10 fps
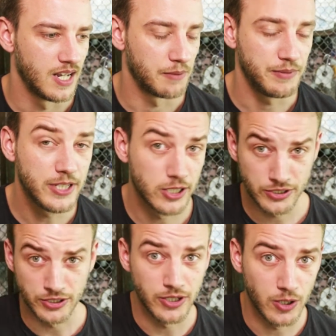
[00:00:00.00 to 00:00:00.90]
I'm eager
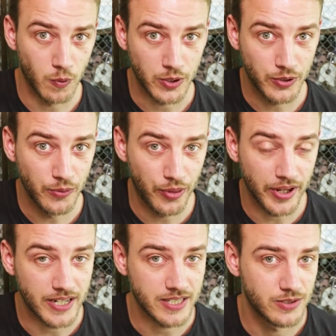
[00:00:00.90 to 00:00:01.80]
to know what you
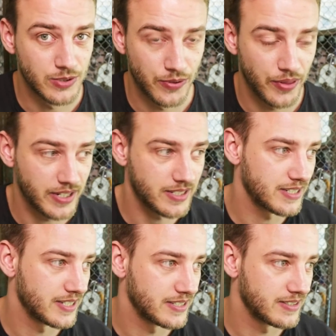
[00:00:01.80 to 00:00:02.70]
think. Do you think
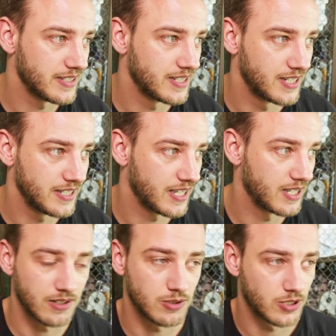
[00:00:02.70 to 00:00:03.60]
that
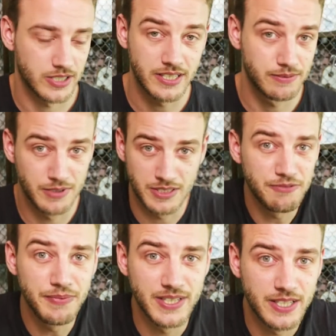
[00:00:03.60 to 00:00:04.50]
yeah, or
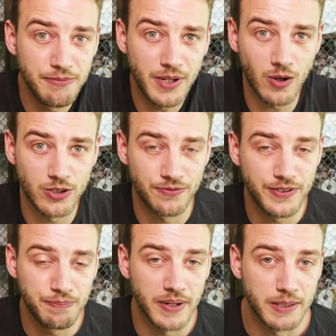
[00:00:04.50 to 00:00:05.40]
give me all your
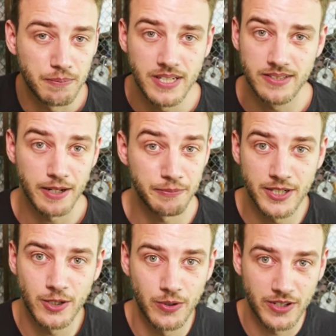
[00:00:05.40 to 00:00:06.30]
feedback. Please let me
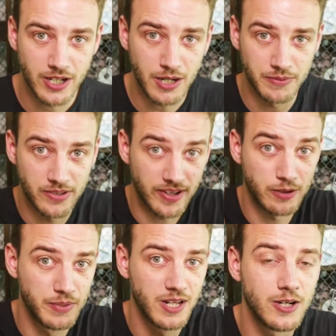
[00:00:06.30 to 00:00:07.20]
know in the comments
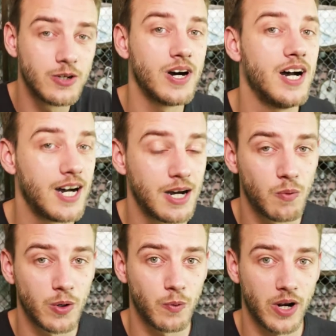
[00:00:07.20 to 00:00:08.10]
down below
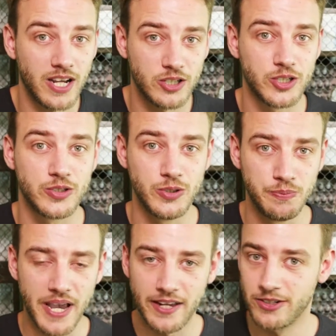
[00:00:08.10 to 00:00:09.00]
what I should do
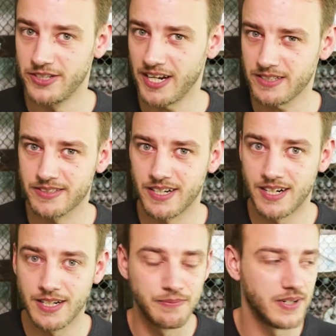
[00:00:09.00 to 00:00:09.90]
better next
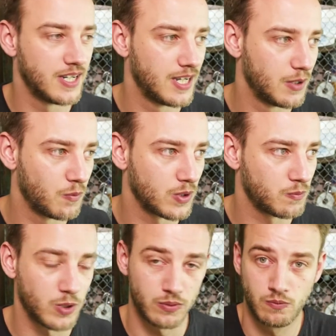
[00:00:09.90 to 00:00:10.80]
time.
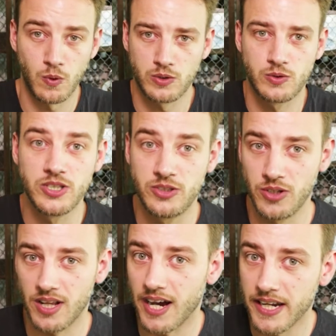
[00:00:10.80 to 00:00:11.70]
What did
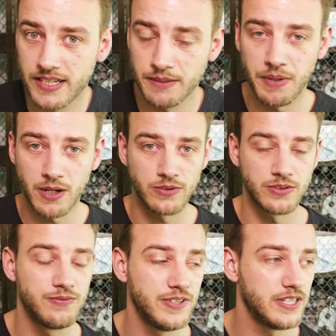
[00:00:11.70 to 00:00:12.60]
you like about
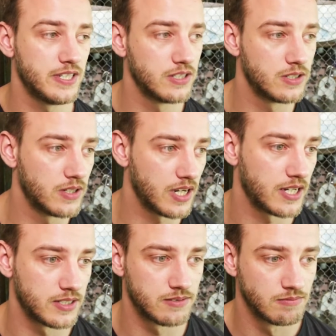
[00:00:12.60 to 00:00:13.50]
this video?
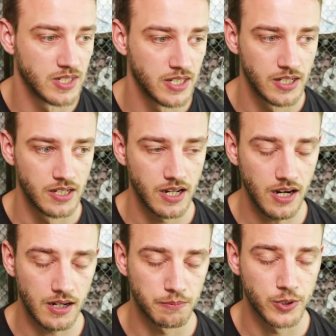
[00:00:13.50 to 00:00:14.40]
And
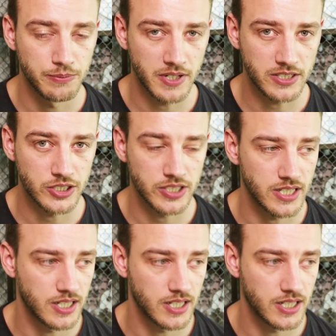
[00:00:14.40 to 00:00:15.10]
yeah, pretty much